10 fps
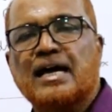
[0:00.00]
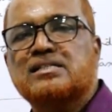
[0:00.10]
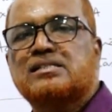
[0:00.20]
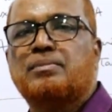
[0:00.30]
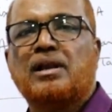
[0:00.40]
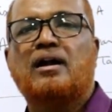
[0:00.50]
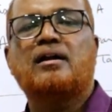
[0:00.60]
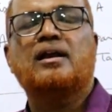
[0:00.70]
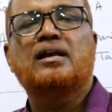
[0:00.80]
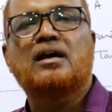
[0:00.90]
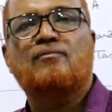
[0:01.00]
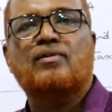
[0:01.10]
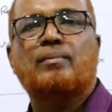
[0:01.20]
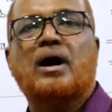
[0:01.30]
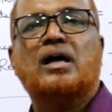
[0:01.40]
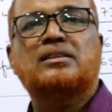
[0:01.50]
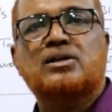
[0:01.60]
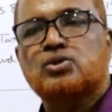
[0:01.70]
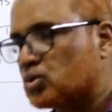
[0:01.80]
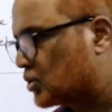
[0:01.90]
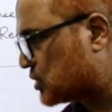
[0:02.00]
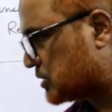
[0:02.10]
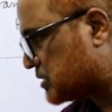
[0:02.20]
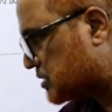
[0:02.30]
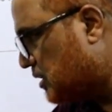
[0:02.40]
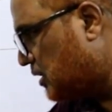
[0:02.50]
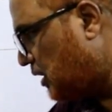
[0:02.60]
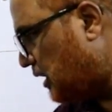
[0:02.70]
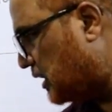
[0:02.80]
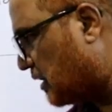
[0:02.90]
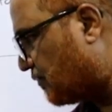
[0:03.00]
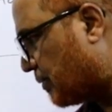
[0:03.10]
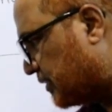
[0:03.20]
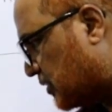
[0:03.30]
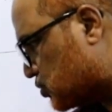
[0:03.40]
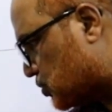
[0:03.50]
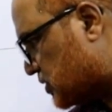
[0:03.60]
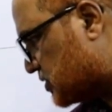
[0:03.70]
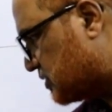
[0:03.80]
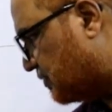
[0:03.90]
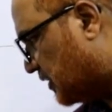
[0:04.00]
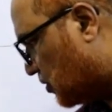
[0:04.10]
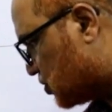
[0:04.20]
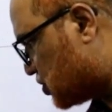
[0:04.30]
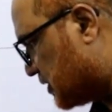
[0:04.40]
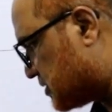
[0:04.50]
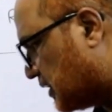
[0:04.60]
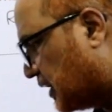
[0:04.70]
taxable under income from other sources. Income from other sources, dividend on shares,